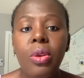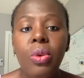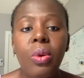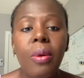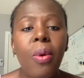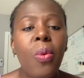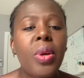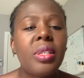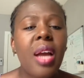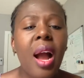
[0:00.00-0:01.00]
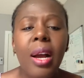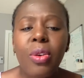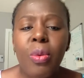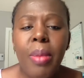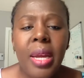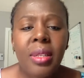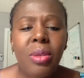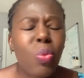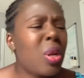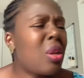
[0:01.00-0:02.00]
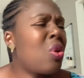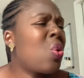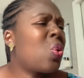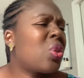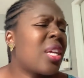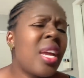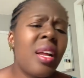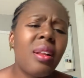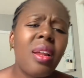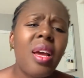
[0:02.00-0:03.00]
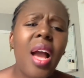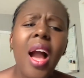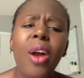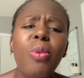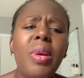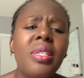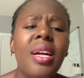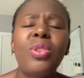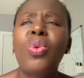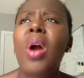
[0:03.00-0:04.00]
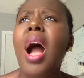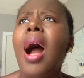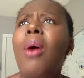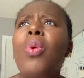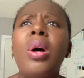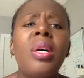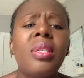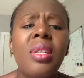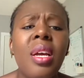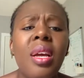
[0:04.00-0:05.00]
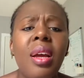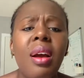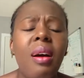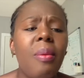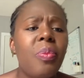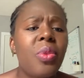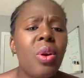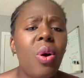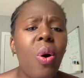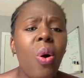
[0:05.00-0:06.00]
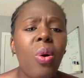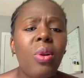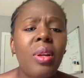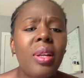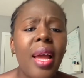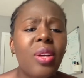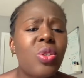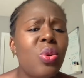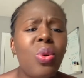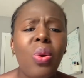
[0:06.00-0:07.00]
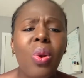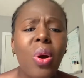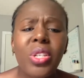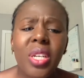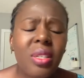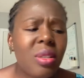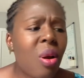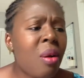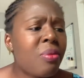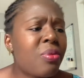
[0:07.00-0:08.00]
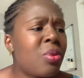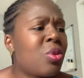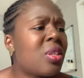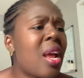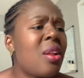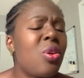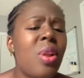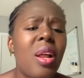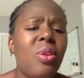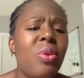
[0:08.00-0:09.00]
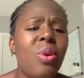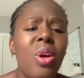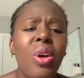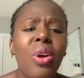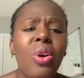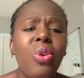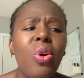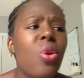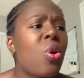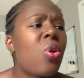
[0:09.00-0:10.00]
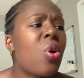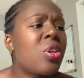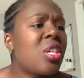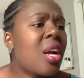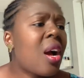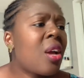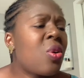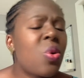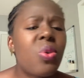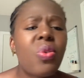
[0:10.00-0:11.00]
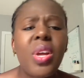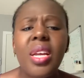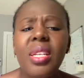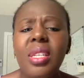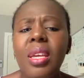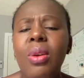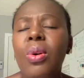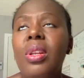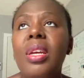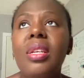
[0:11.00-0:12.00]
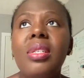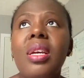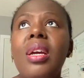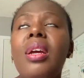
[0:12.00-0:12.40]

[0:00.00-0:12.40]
you, always arguments with no tail, arguments that took hours, all like pseudo logic stuff. It's telling you that you're not logical, you're crazy, you're this,